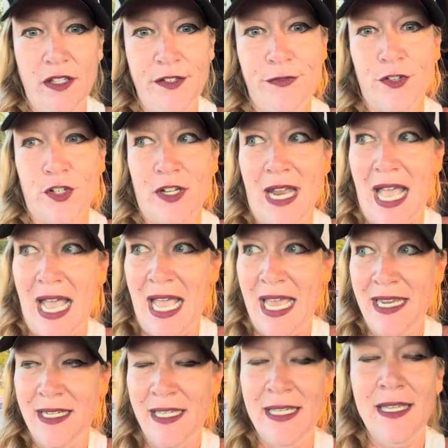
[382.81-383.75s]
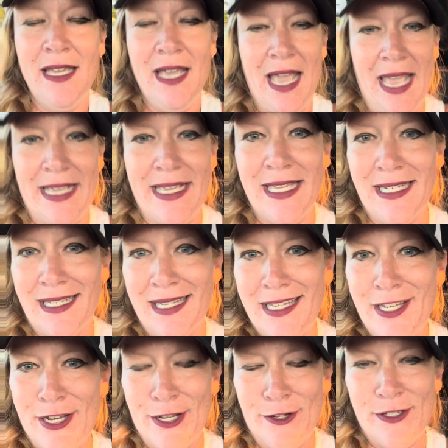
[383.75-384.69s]
If you're not, I can,
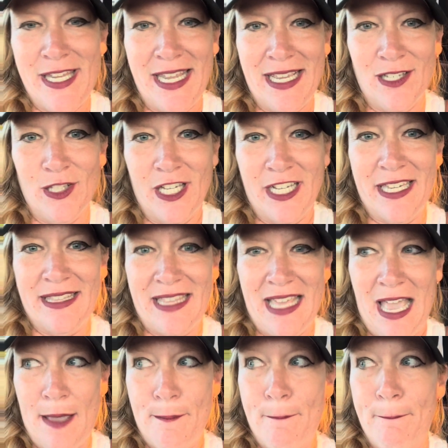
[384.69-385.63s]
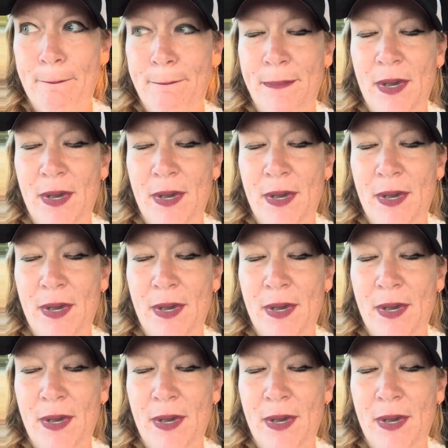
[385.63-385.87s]
take a look at them.